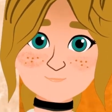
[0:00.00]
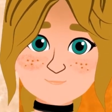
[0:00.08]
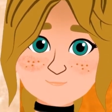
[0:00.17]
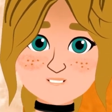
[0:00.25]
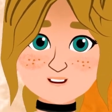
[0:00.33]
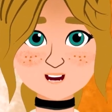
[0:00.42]

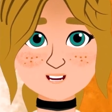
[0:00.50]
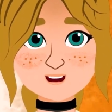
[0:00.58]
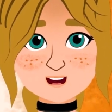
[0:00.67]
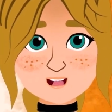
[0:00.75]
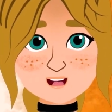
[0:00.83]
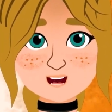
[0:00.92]
My head
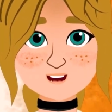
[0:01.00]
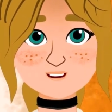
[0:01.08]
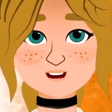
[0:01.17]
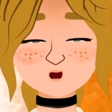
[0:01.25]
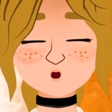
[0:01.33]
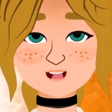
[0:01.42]
hurt just
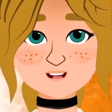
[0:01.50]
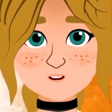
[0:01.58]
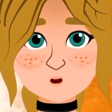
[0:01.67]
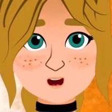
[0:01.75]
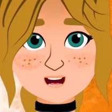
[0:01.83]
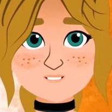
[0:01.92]
thinking
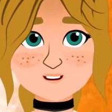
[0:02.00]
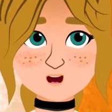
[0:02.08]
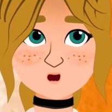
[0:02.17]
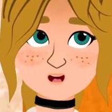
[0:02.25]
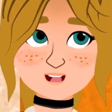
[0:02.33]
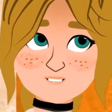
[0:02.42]
about this
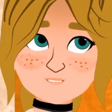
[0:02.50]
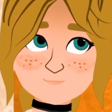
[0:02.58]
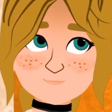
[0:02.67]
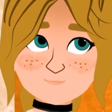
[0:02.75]
ghost thing.